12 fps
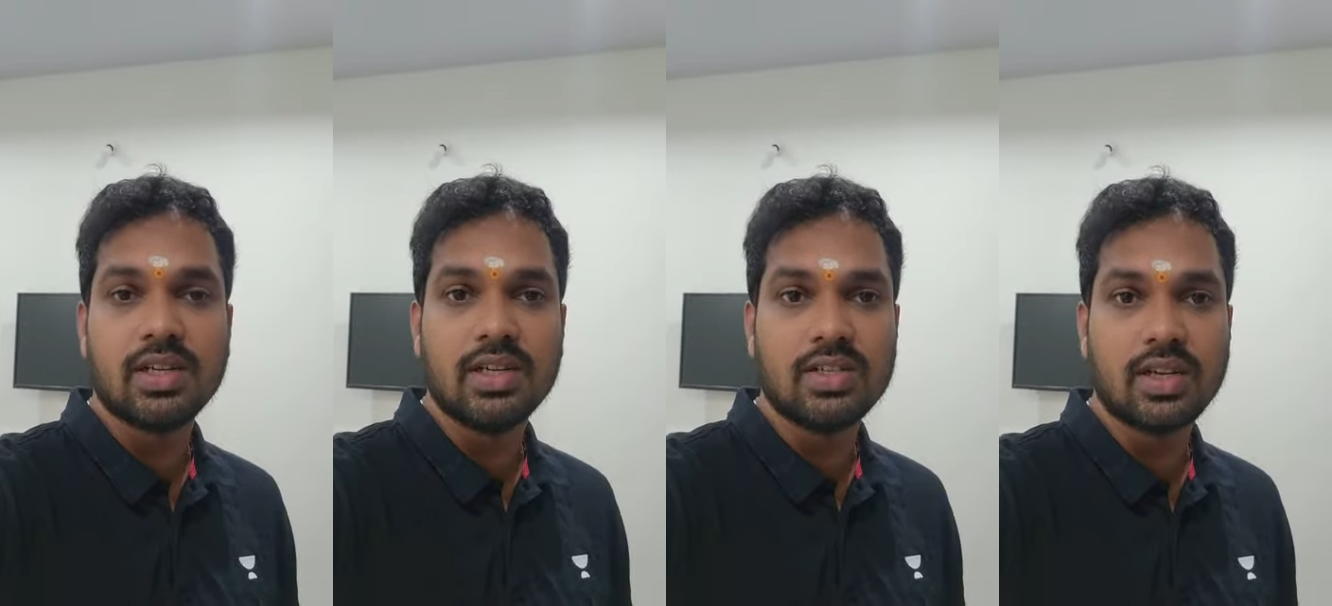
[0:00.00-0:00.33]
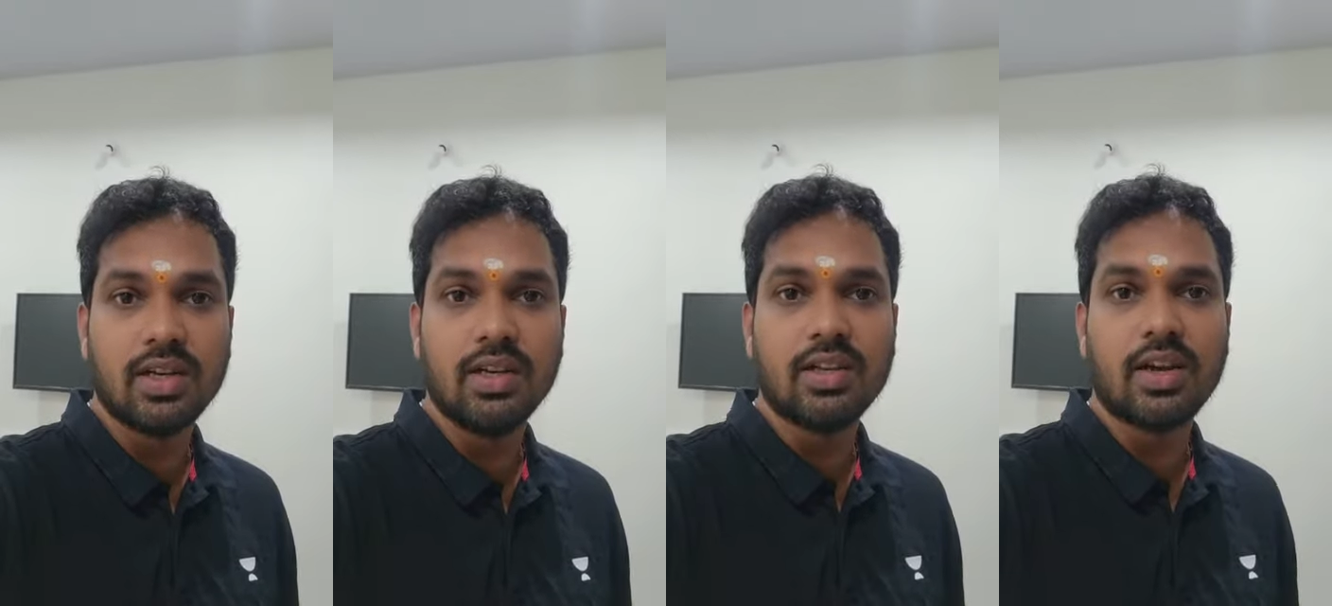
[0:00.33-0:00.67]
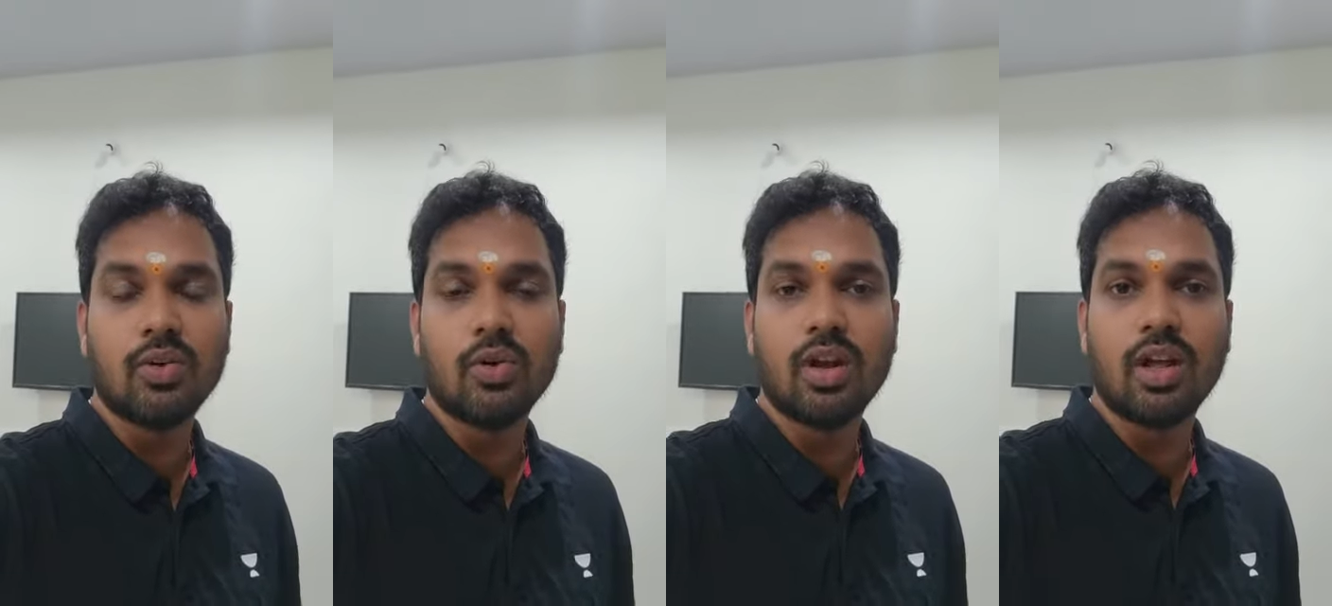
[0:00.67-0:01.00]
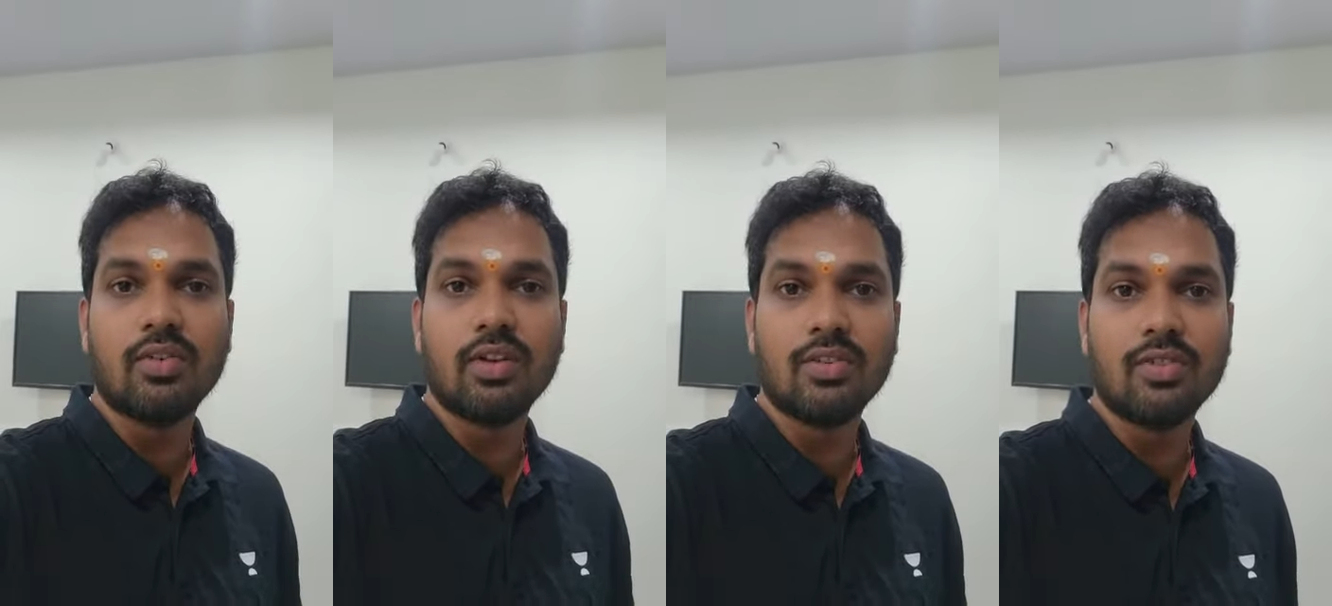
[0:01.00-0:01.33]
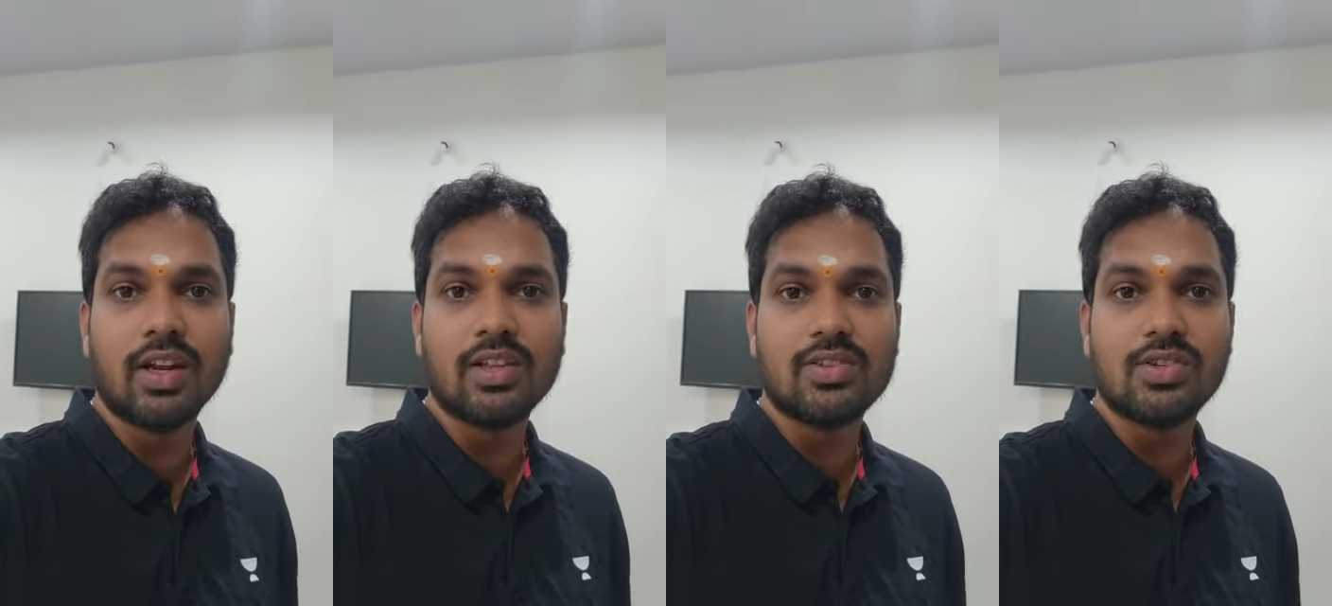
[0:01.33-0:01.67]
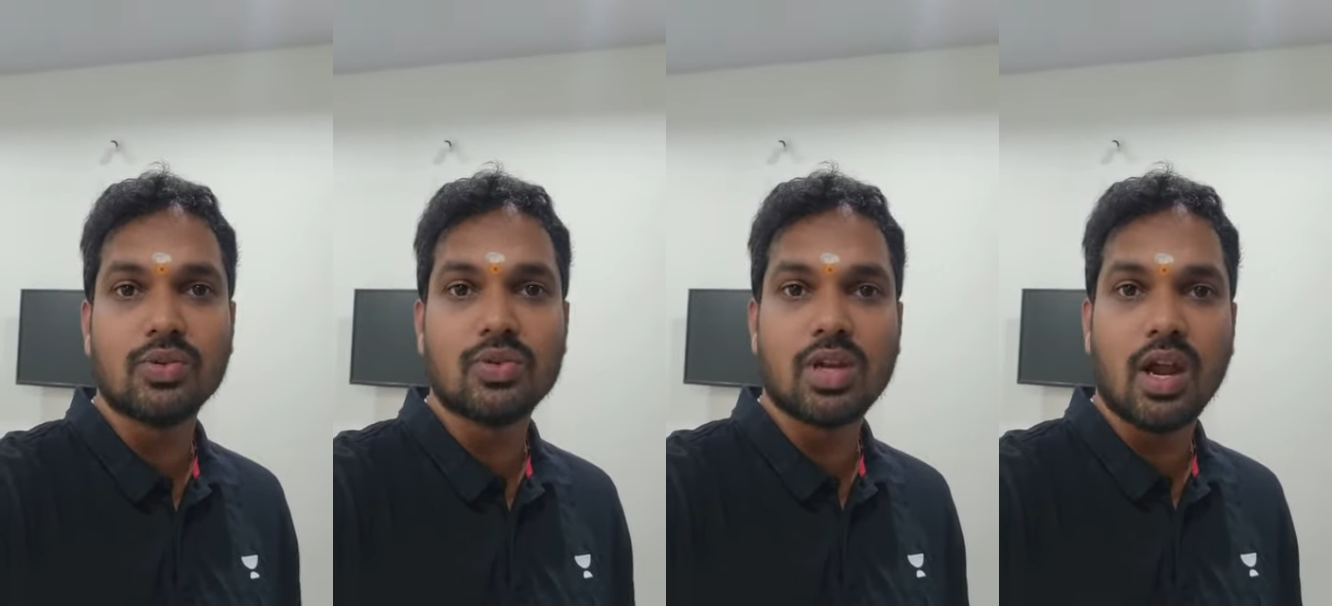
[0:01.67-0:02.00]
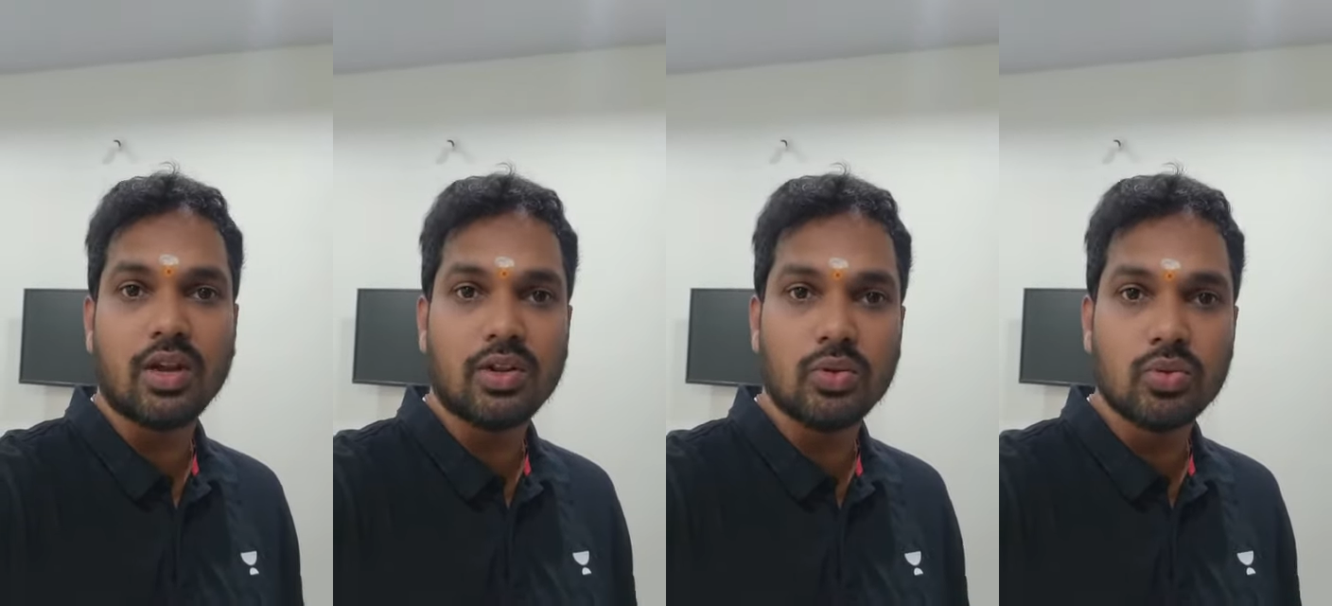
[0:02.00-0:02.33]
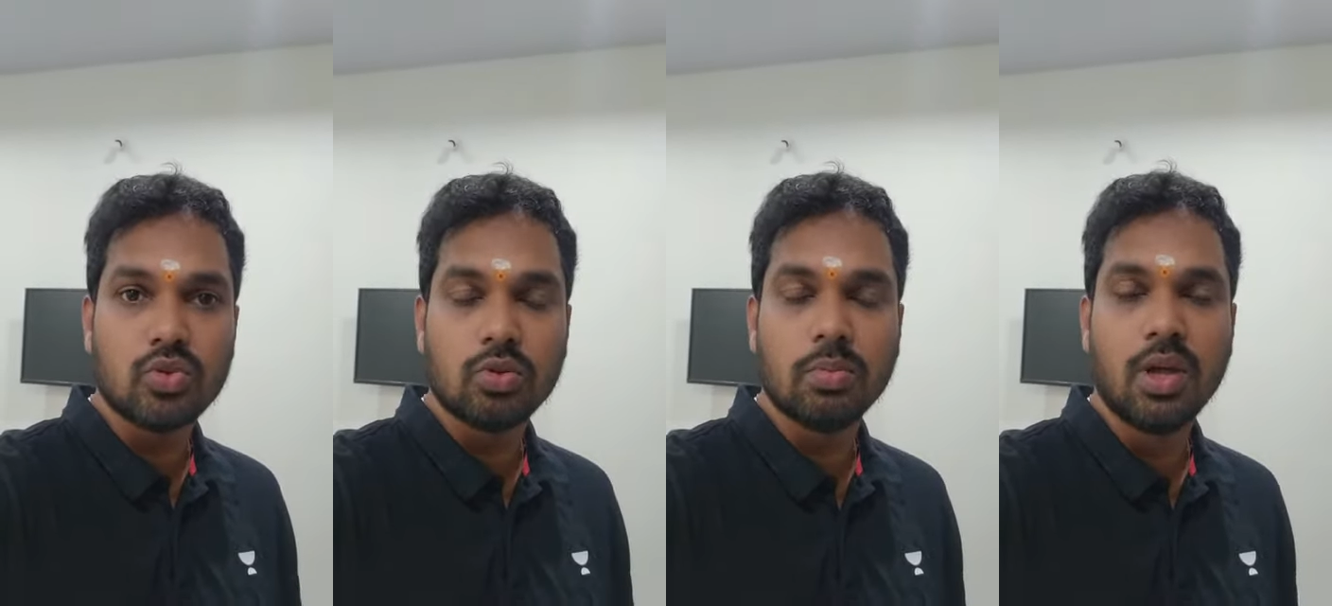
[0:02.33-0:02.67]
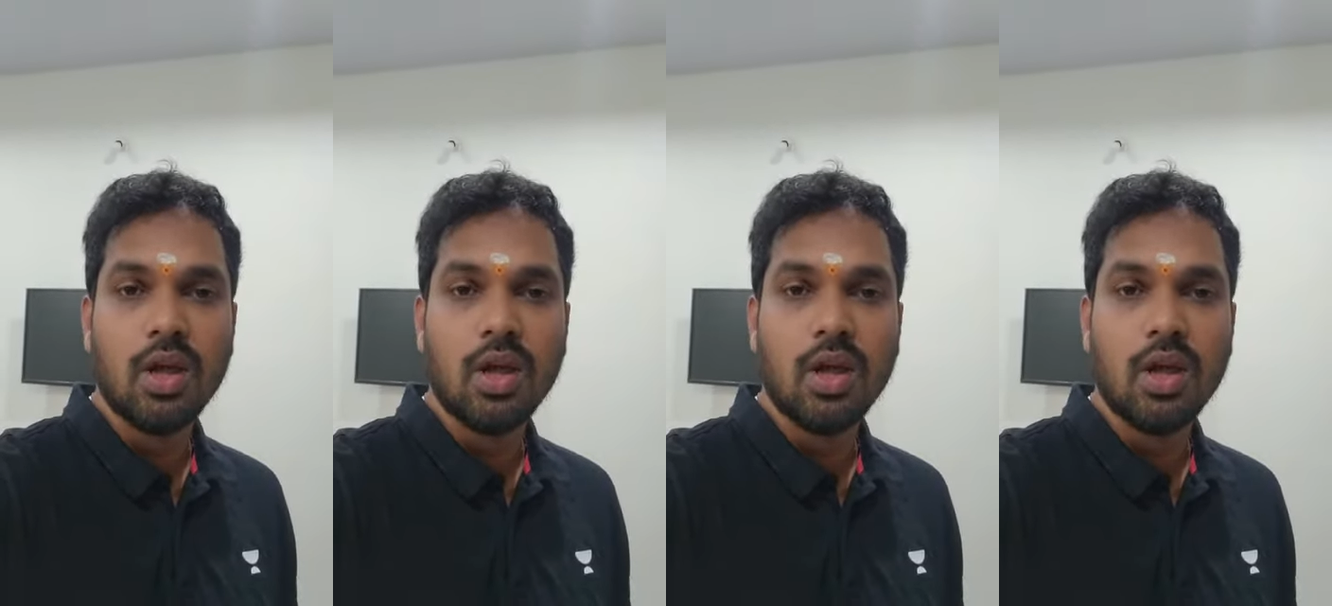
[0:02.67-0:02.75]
Initially I don't have enough energy to start YouTube,